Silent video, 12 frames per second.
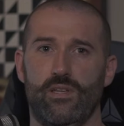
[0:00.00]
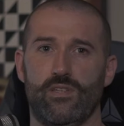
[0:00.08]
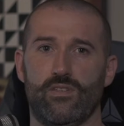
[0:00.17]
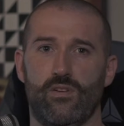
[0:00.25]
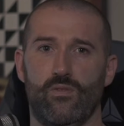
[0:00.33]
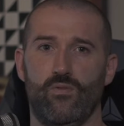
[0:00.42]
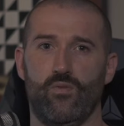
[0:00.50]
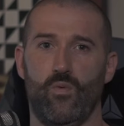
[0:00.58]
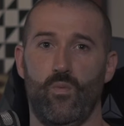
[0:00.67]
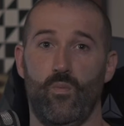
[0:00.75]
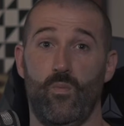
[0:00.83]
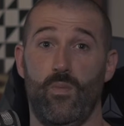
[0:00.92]
So
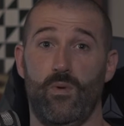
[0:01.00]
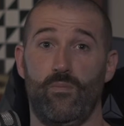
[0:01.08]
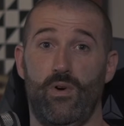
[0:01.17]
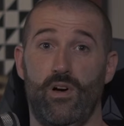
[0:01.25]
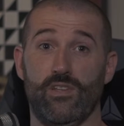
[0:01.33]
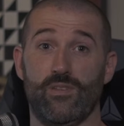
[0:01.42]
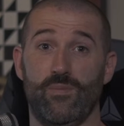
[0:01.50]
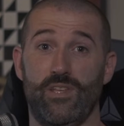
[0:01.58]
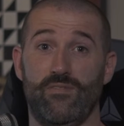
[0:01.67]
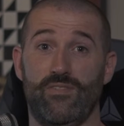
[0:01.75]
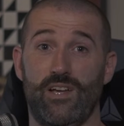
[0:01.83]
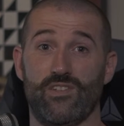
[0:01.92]
possibly
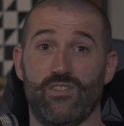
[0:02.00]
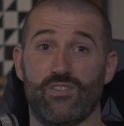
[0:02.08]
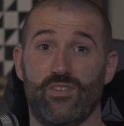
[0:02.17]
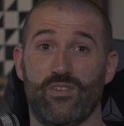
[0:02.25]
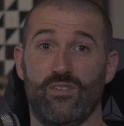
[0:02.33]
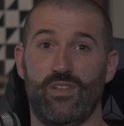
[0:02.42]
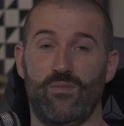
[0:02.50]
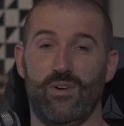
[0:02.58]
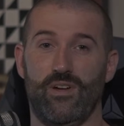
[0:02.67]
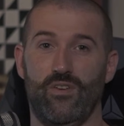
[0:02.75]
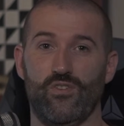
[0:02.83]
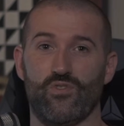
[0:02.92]
fashion is going to go that
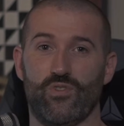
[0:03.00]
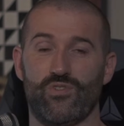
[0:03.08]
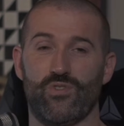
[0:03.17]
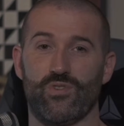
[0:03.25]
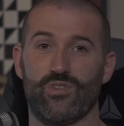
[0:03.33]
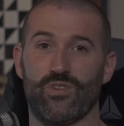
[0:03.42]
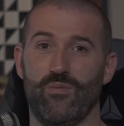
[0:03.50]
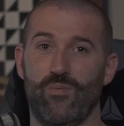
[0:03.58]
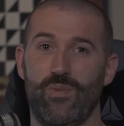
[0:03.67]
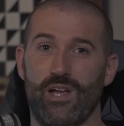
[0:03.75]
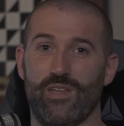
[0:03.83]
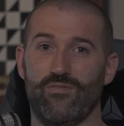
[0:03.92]
way. I know short shorts are coming
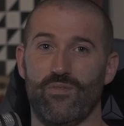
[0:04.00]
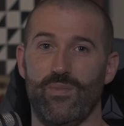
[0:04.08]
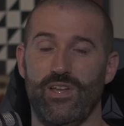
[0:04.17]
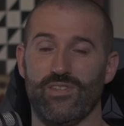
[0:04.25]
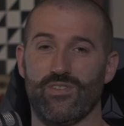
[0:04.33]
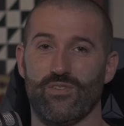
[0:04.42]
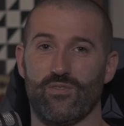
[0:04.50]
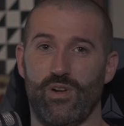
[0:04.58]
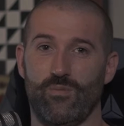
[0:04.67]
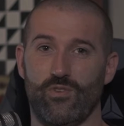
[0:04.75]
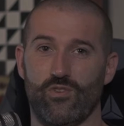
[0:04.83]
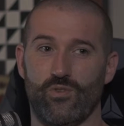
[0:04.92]
back in for men, so
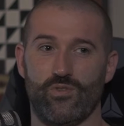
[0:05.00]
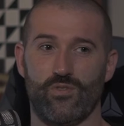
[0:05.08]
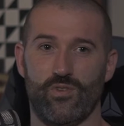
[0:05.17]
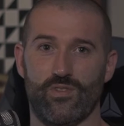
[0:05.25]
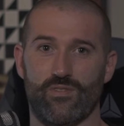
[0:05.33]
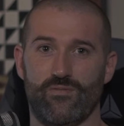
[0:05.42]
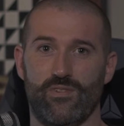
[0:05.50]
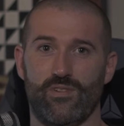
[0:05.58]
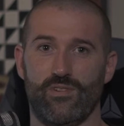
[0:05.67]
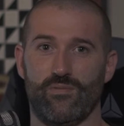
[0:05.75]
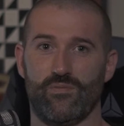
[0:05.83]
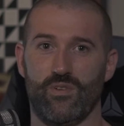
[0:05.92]
grab your short shorts
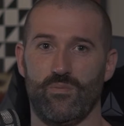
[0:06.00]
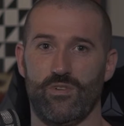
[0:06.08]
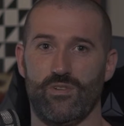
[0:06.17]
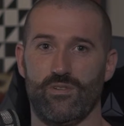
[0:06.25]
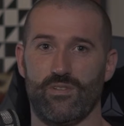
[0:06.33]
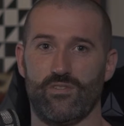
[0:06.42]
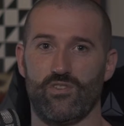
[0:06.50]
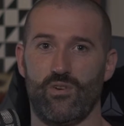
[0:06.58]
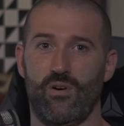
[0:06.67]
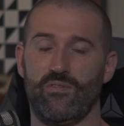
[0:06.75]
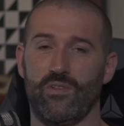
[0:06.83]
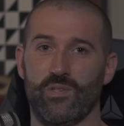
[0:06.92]
for summer and show
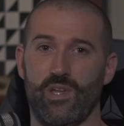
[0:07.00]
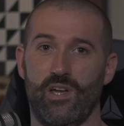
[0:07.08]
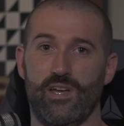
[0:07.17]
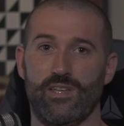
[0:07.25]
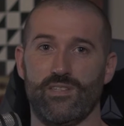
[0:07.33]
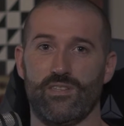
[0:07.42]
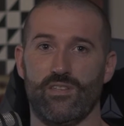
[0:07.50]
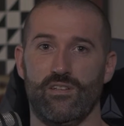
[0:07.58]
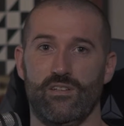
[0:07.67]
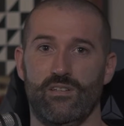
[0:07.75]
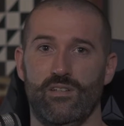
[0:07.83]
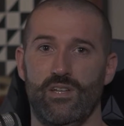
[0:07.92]
off those thighs,
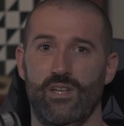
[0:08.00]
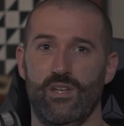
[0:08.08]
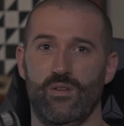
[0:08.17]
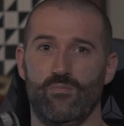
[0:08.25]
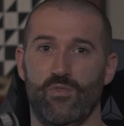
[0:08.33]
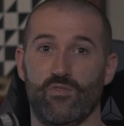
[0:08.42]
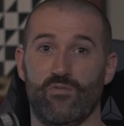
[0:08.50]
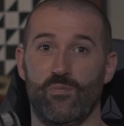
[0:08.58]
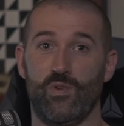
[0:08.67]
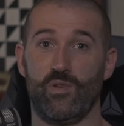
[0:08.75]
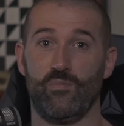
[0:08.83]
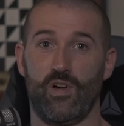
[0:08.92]
the most
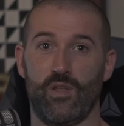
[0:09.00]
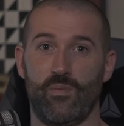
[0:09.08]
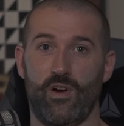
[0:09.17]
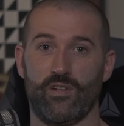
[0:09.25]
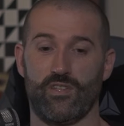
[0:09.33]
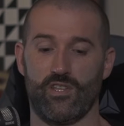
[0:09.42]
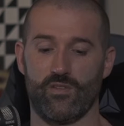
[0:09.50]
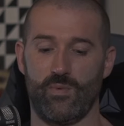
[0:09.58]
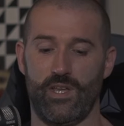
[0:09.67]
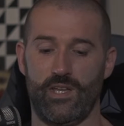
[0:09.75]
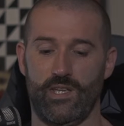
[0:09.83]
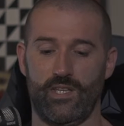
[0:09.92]
forbidden body part to
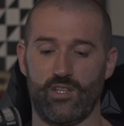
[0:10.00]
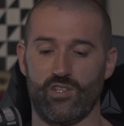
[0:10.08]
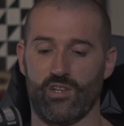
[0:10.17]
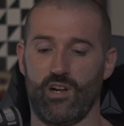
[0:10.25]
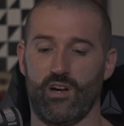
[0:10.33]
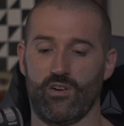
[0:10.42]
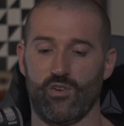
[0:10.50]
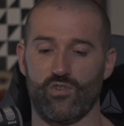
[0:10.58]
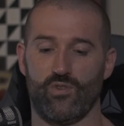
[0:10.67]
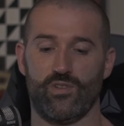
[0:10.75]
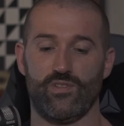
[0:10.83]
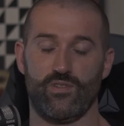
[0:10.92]
display. Ditch the cargo
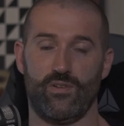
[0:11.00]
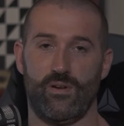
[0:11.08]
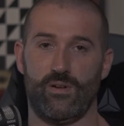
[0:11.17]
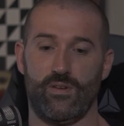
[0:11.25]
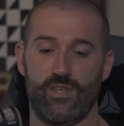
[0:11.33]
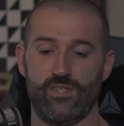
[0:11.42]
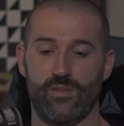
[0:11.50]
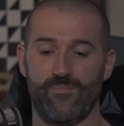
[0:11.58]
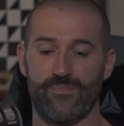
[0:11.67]
shorts, you know how it is.